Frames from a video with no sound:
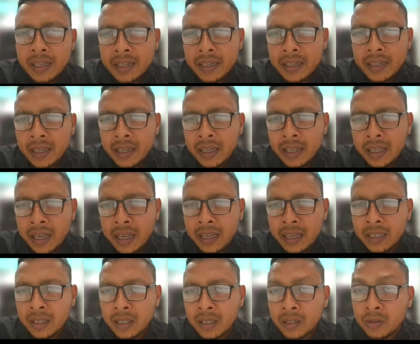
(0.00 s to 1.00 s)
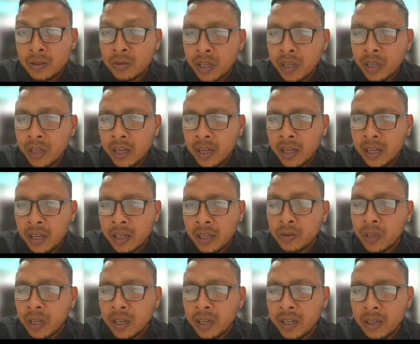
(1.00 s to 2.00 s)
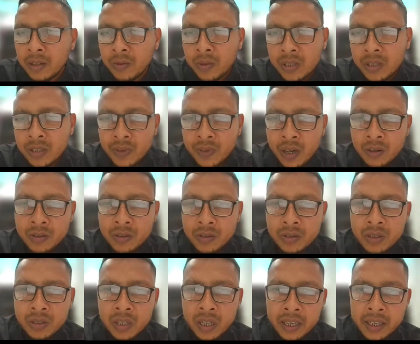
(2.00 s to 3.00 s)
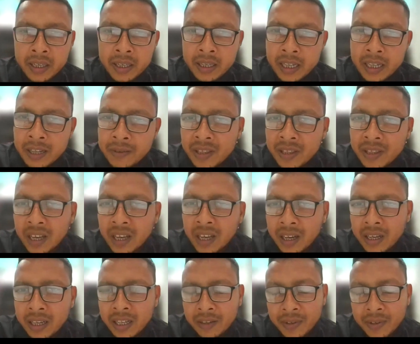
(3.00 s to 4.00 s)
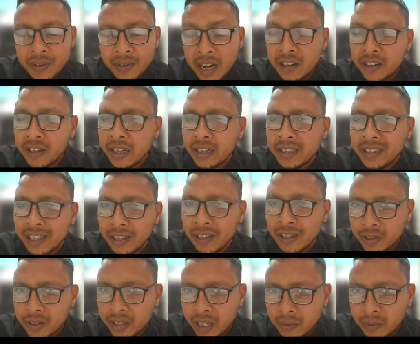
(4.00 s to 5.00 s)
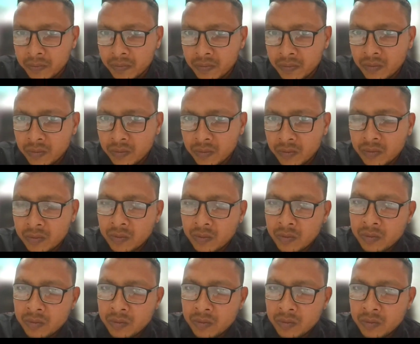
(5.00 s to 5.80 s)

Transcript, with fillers: yielded uh, like uh, total uh, total yield was found uh, like eleven eleven hundred kilogram.